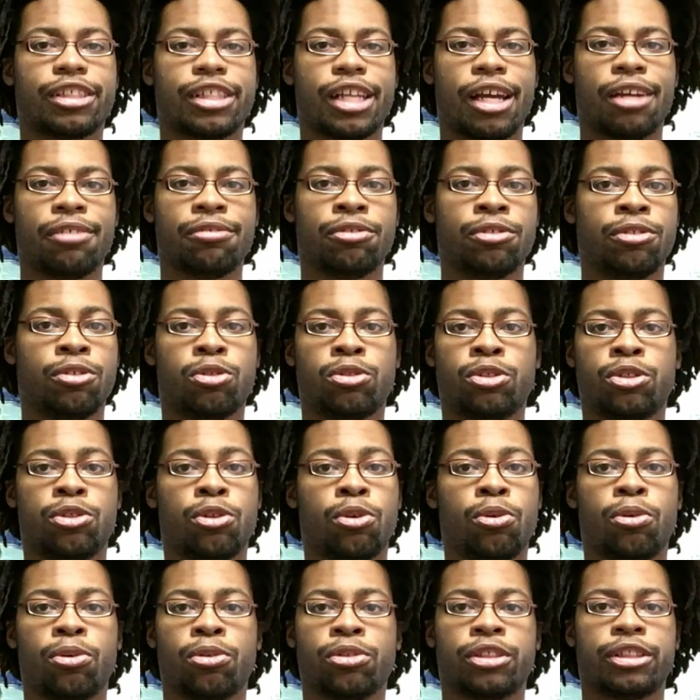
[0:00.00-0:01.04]
same
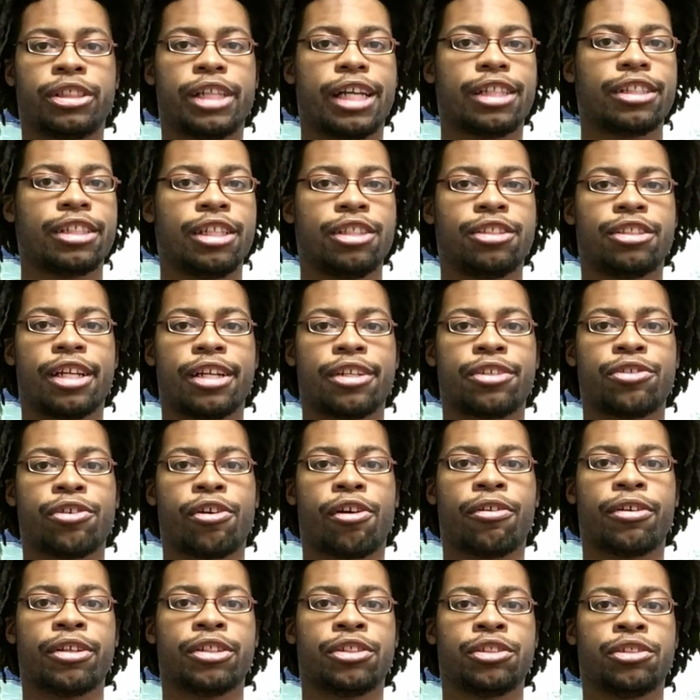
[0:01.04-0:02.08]
tools, techniques that you
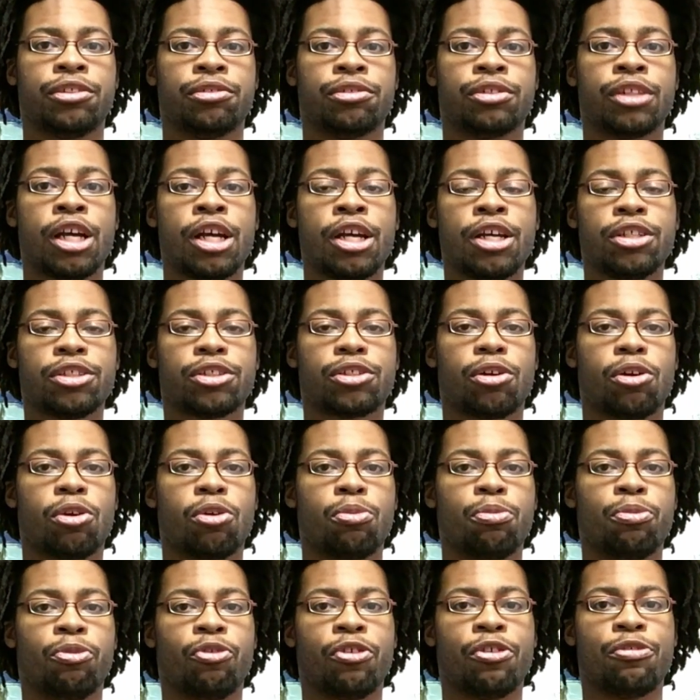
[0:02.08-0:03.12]
always use. So
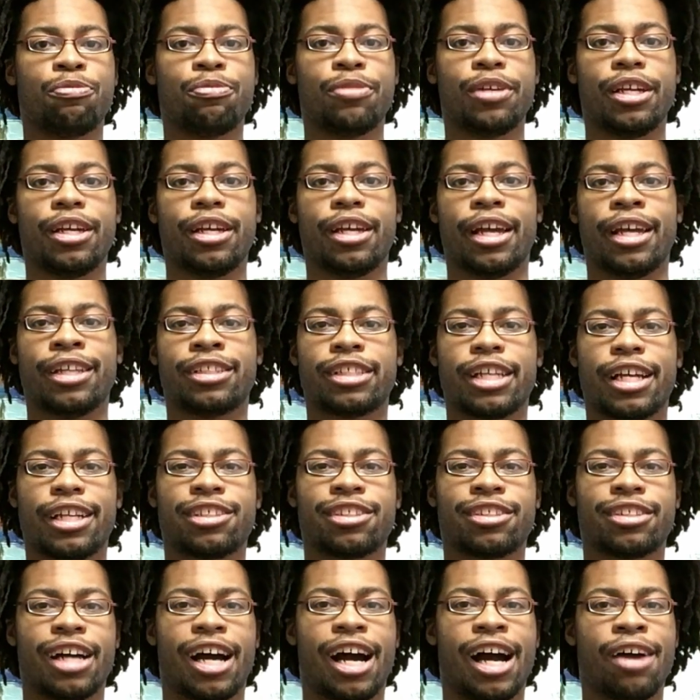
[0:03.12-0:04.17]
with me, it
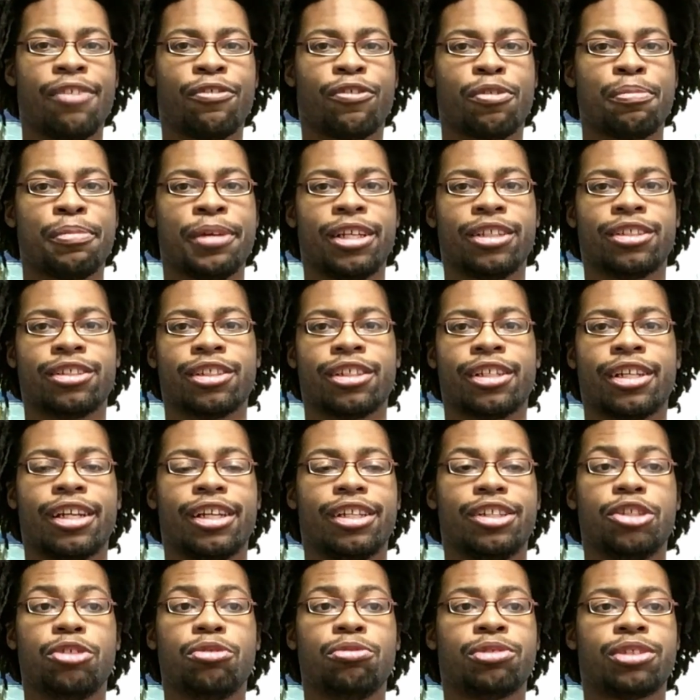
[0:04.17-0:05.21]
takes time for me to
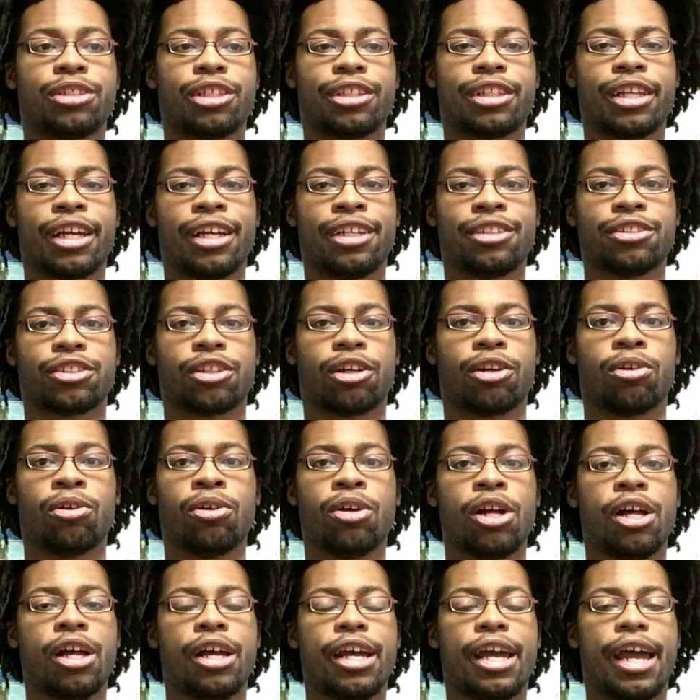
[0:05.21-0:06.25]
get used to things. So
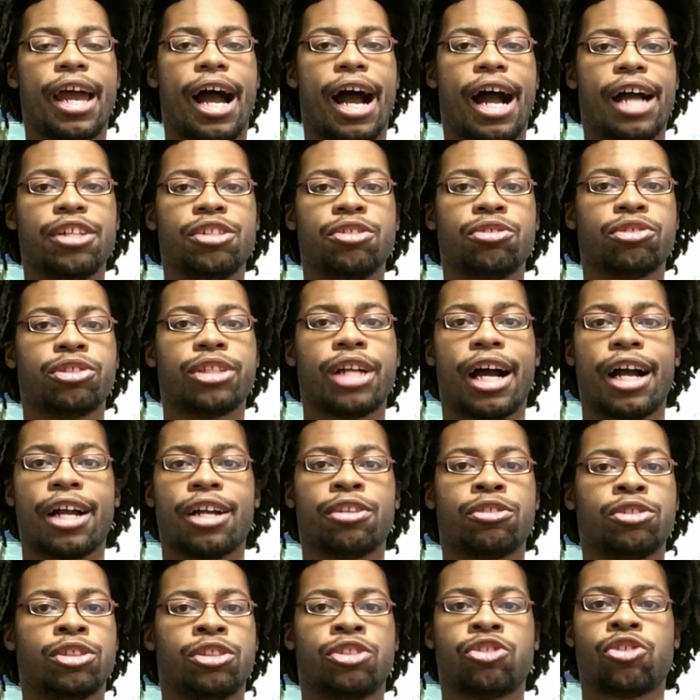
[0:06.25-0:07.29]
you just
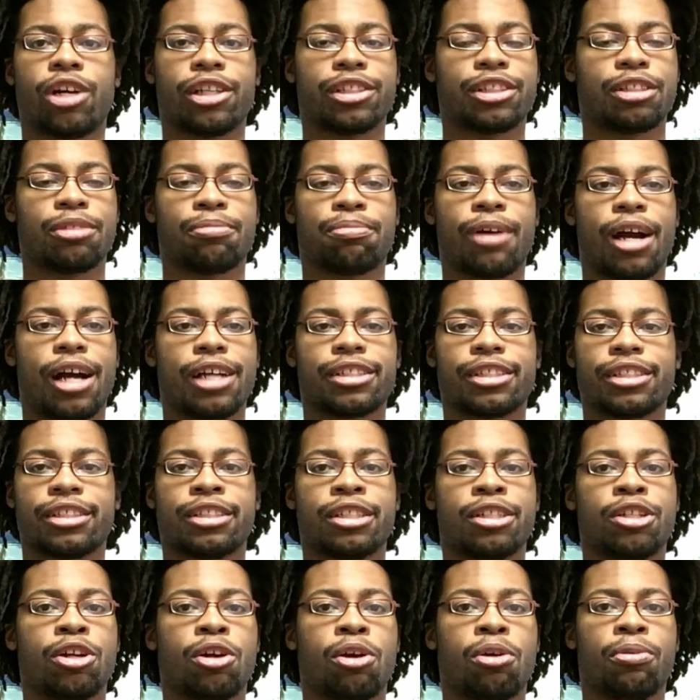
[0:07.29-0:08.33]
gotta trust the process
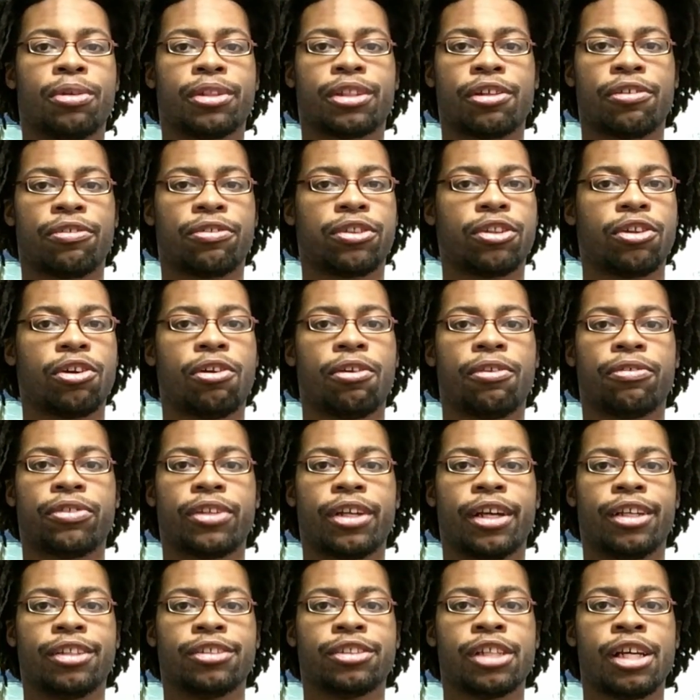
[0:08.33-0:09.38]
and go with the flow of
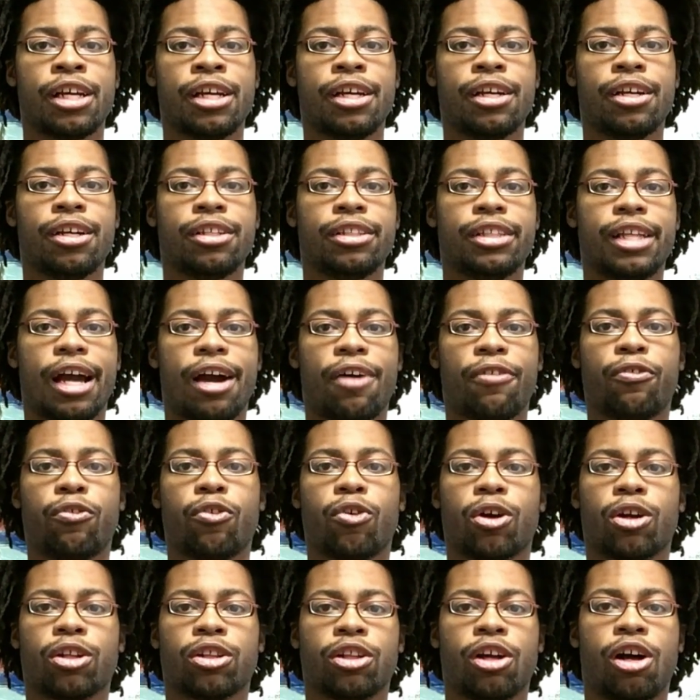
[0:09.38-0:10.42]
things. Now
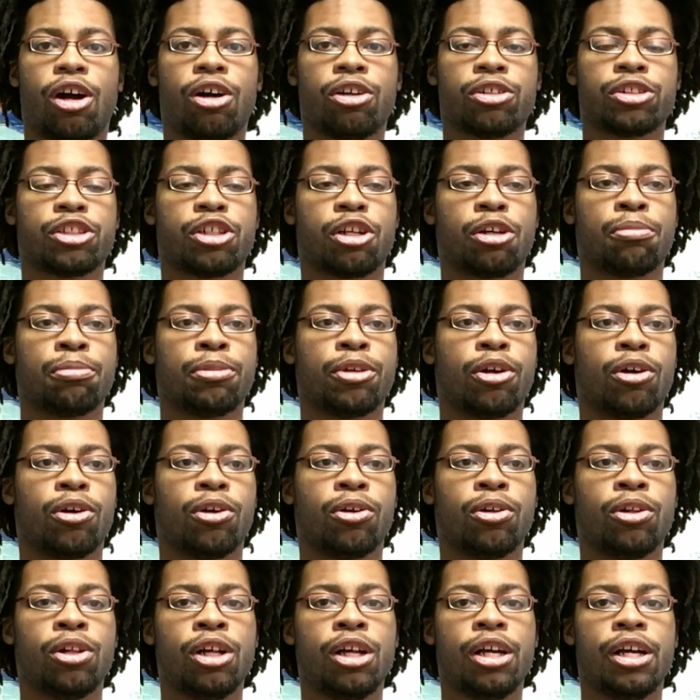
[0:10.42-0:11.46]
for a long-term
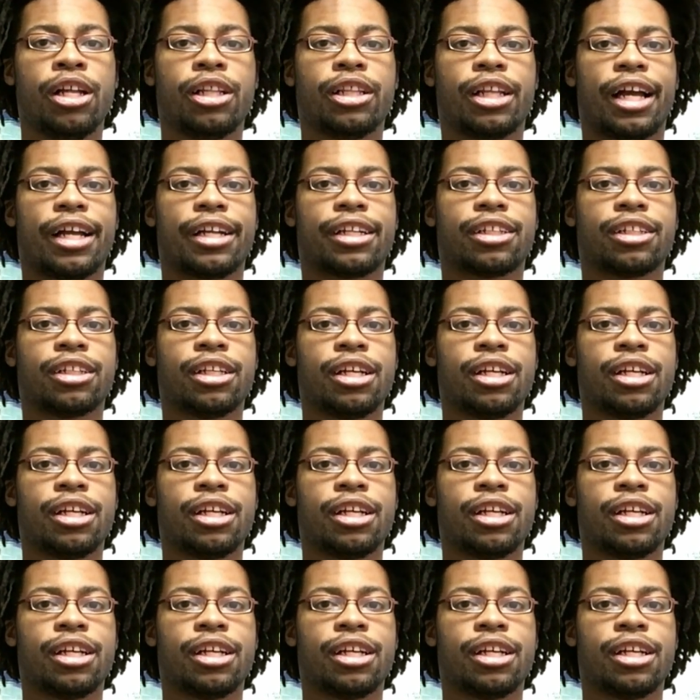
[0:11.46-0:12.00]
goal, like